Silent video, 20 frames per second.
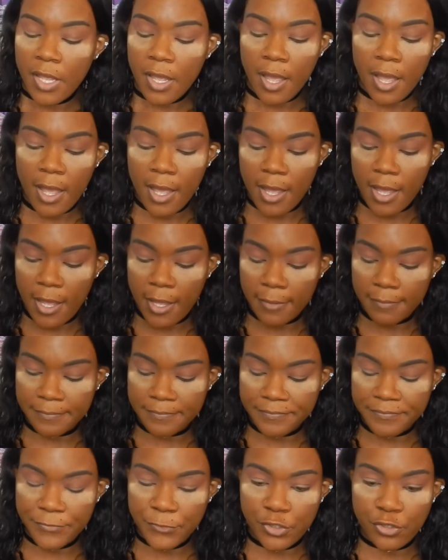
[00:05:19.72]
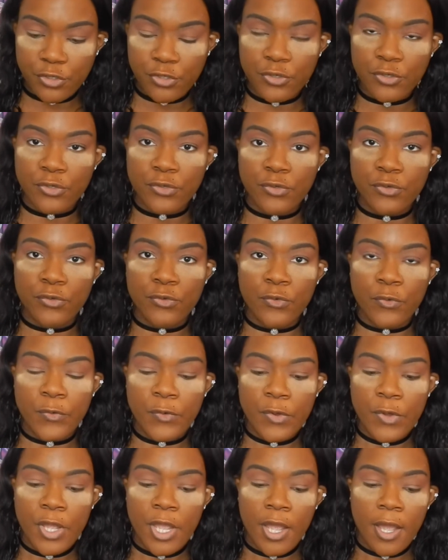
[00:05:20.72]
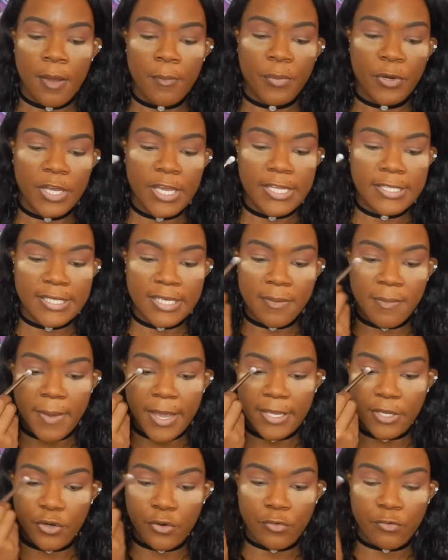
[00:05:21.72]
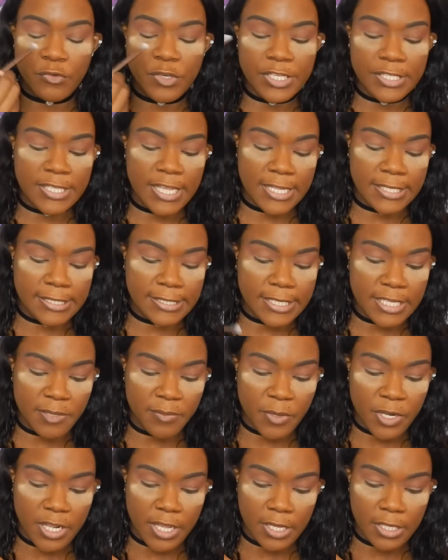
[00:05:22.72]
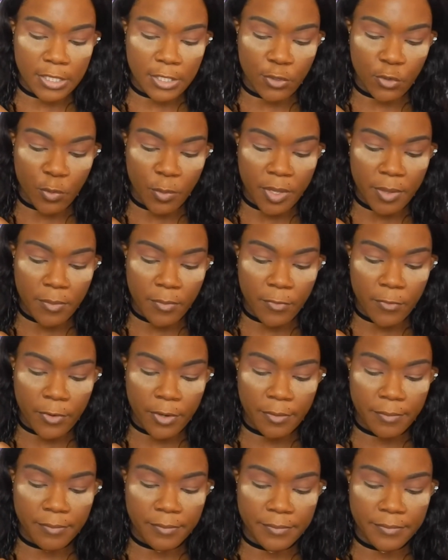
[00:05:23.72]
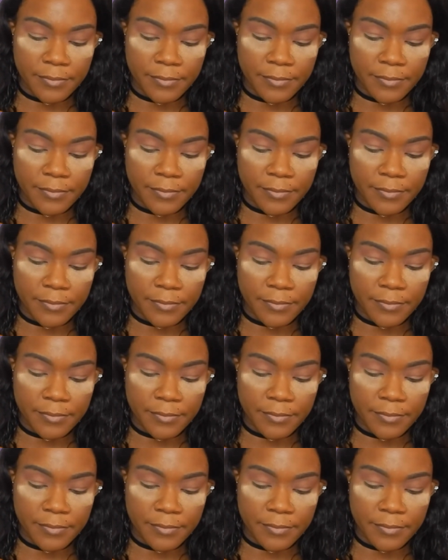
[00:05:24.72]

to put into my crease and deepen it a little bit more.